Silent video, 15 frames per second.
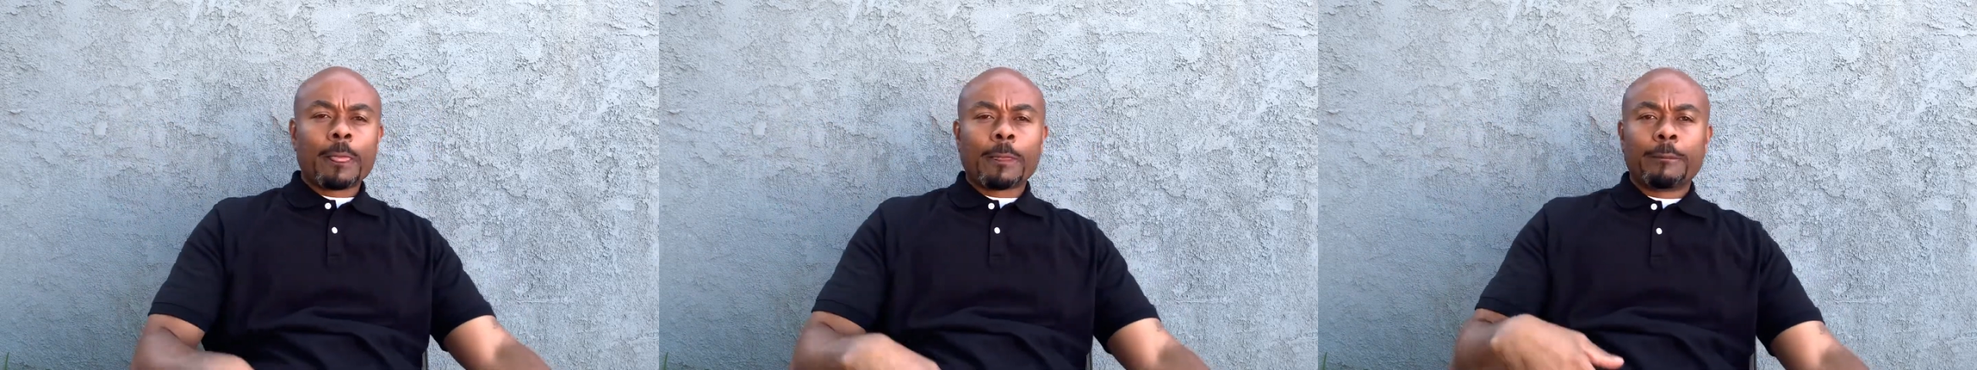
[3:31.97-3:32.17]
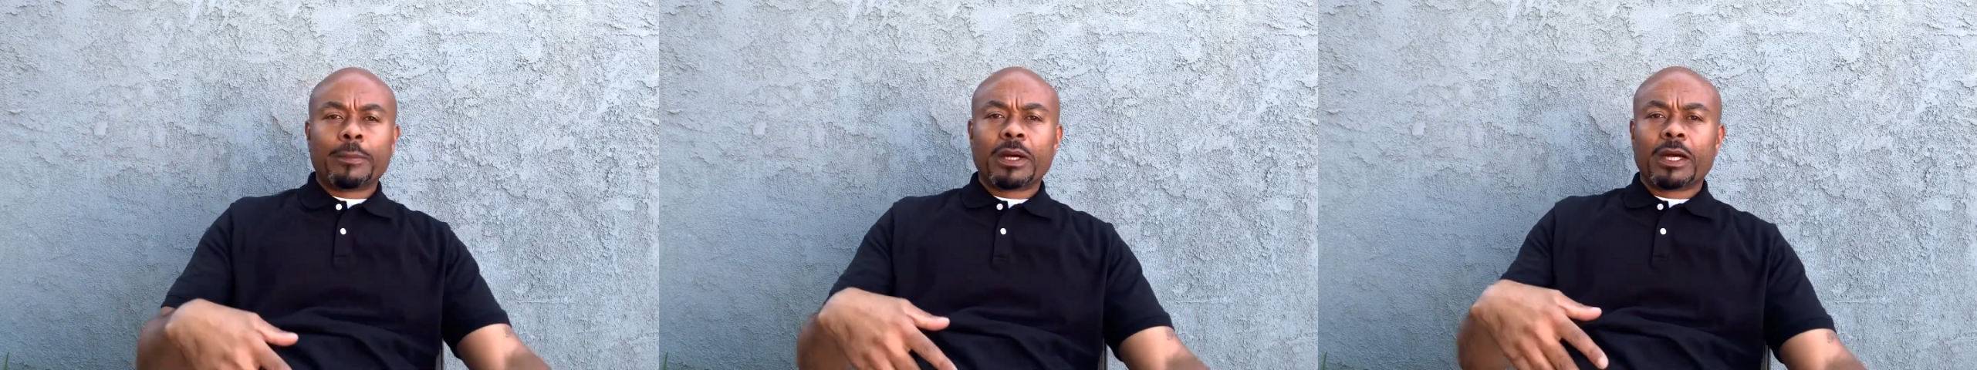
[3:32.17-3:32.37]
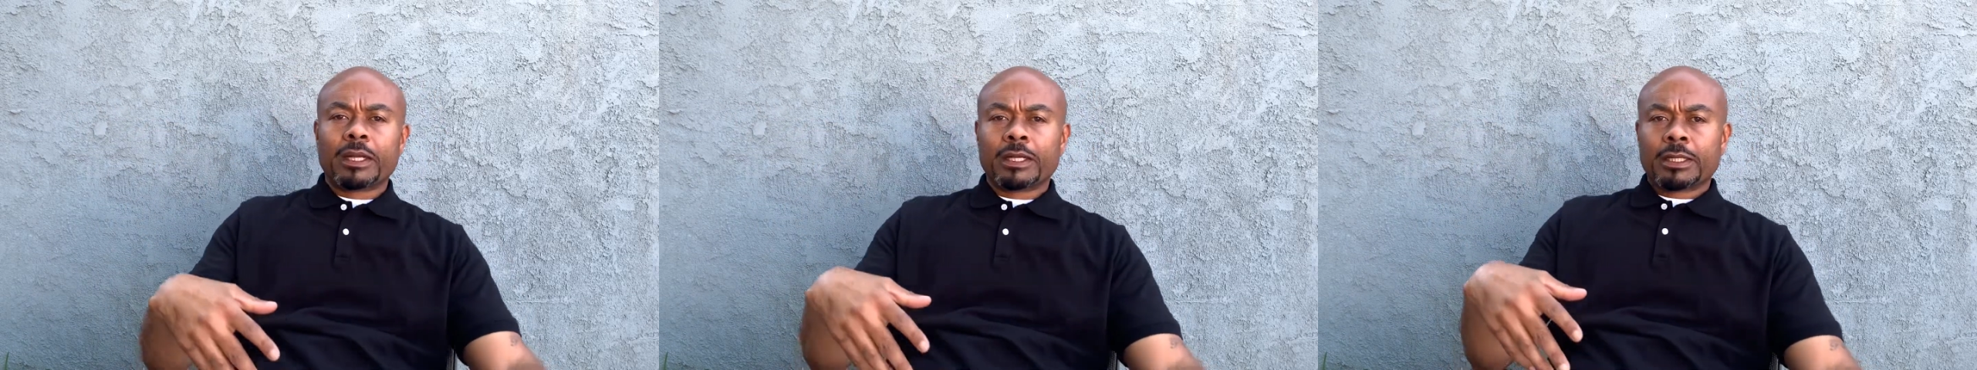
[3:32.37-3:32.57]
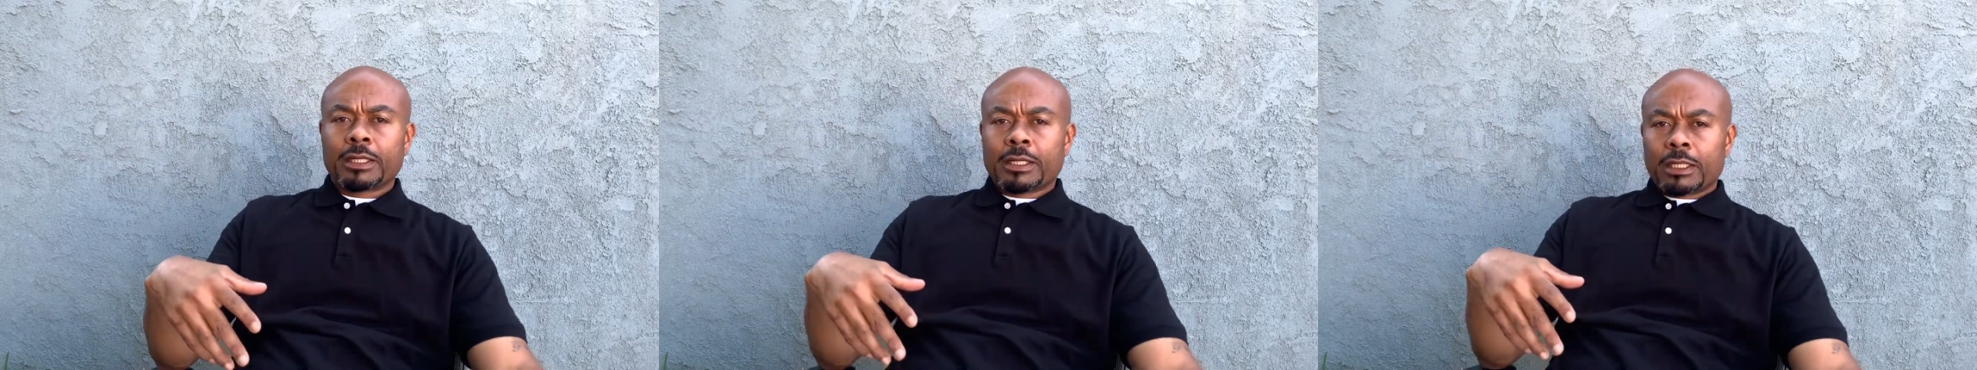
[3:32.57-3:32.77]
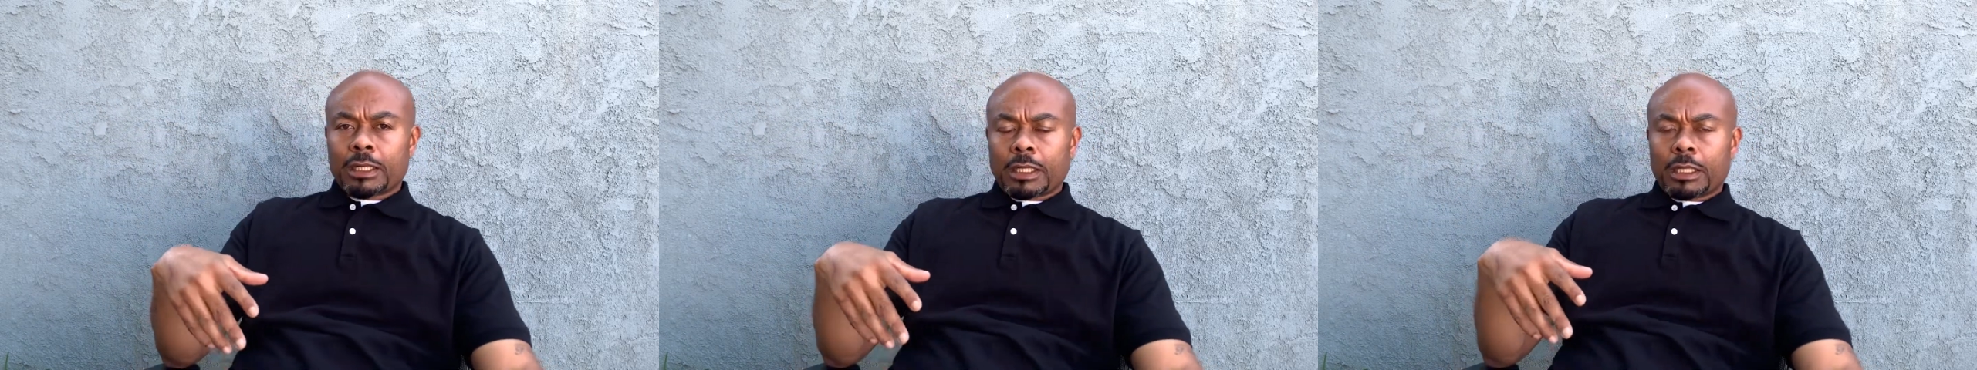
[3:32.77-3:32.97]
But
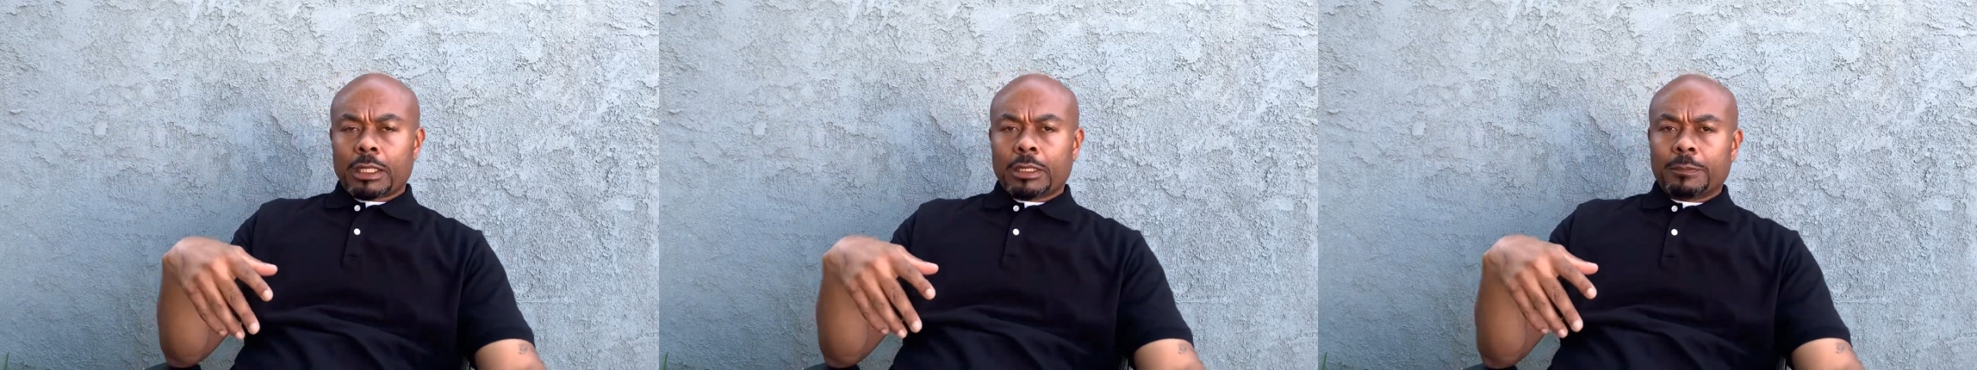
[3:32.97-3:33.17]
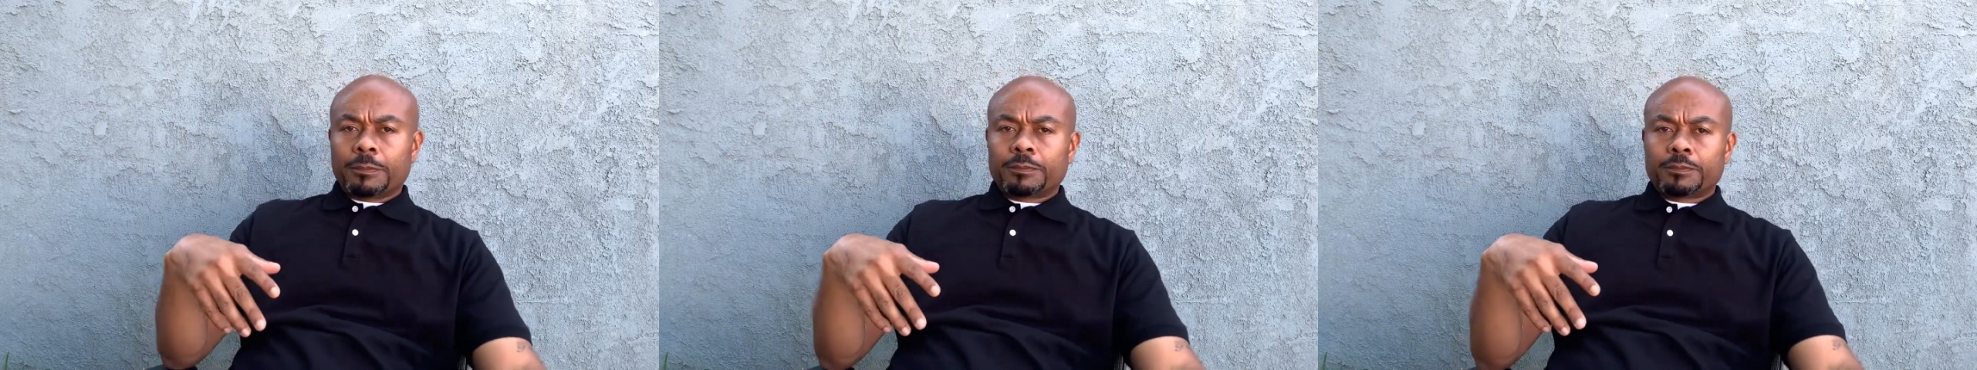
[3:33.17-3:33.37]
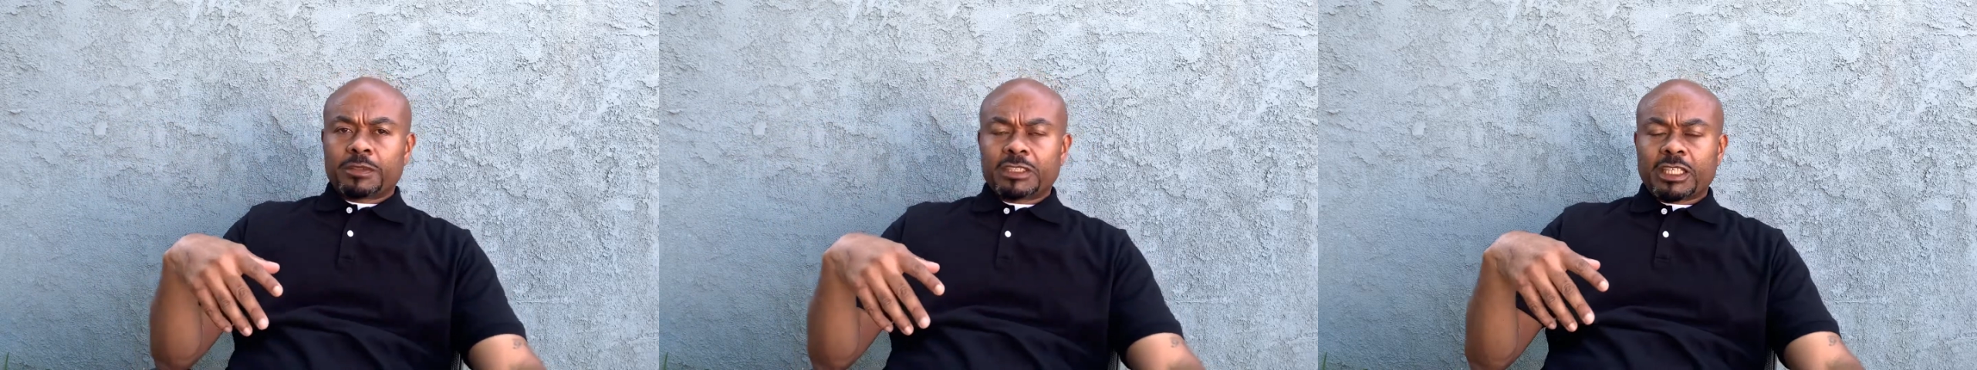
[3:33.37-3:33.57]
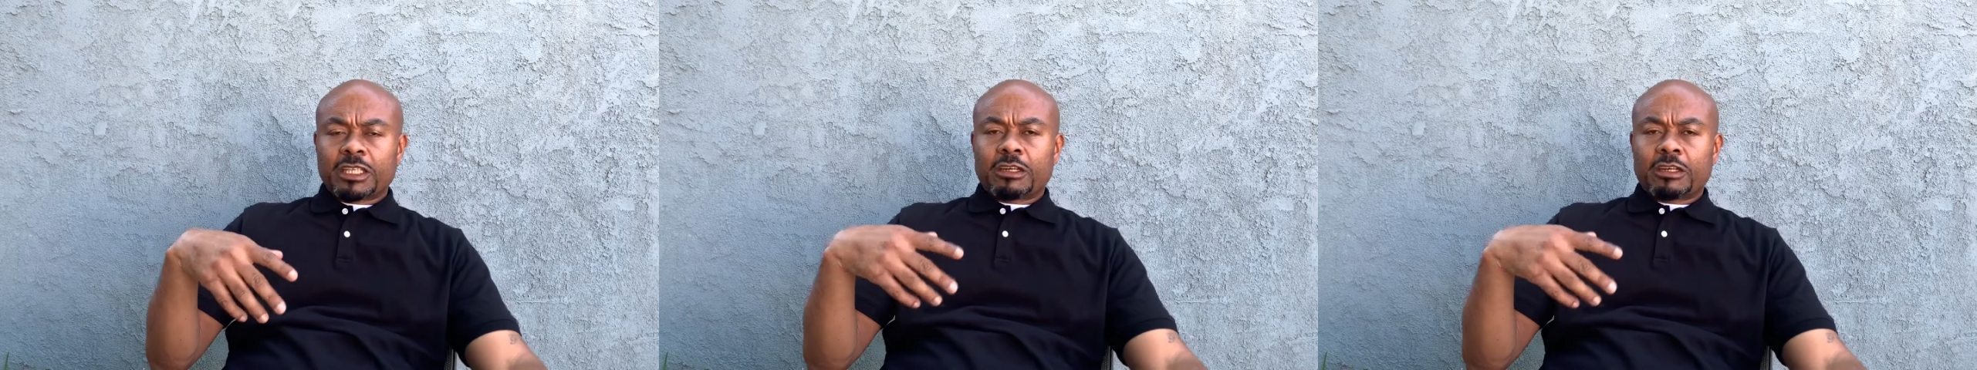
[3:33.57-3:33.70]
saying